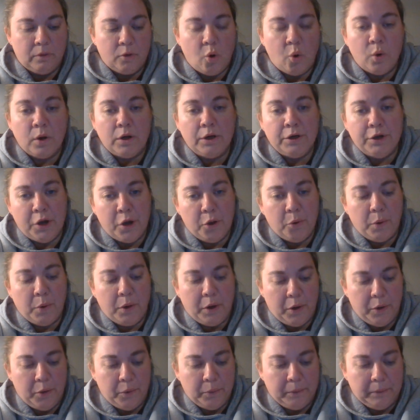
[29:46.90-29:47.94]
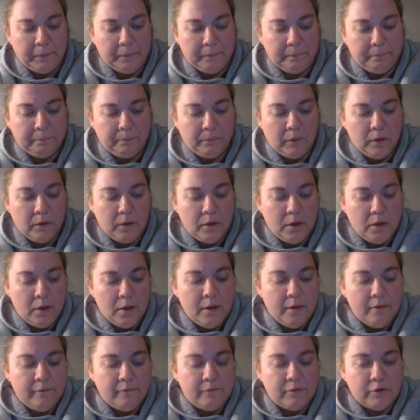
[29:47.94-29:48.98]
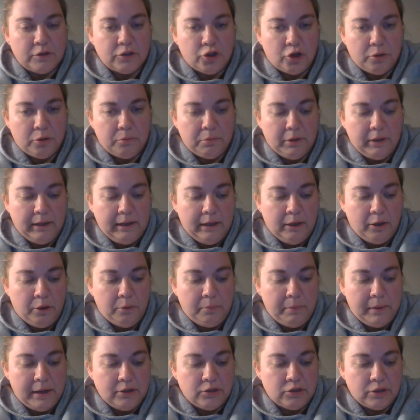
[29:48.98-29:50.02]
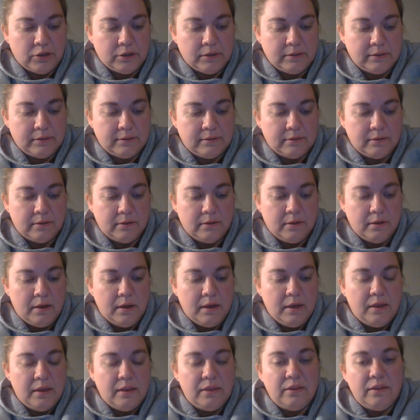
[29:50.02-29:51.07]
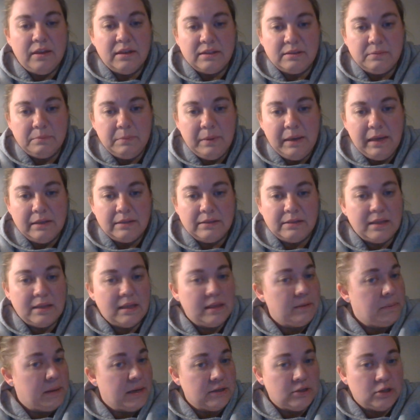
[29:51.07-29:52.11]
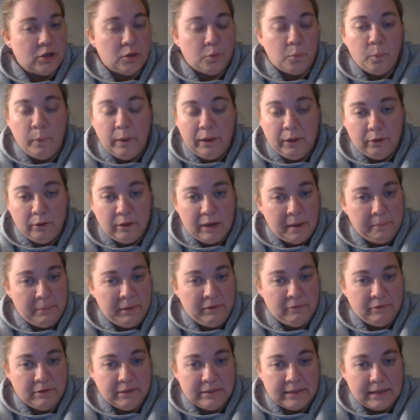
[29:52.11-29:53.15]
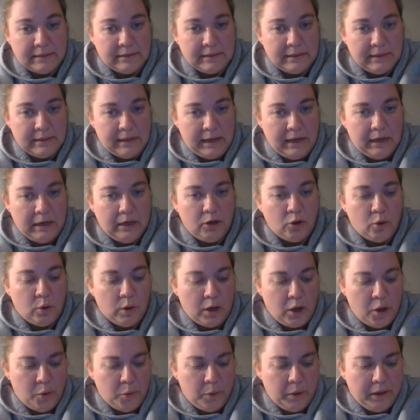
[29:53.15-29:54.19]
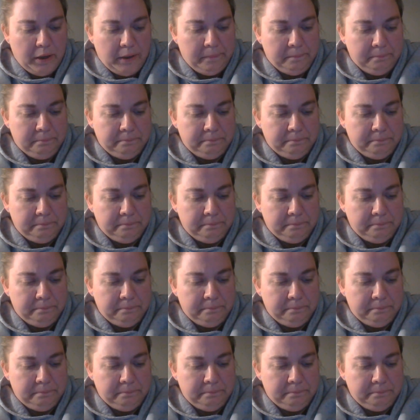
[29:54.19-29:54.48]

or no code. for terminally ill patients. This means that the patient will not be resuscitated or coded.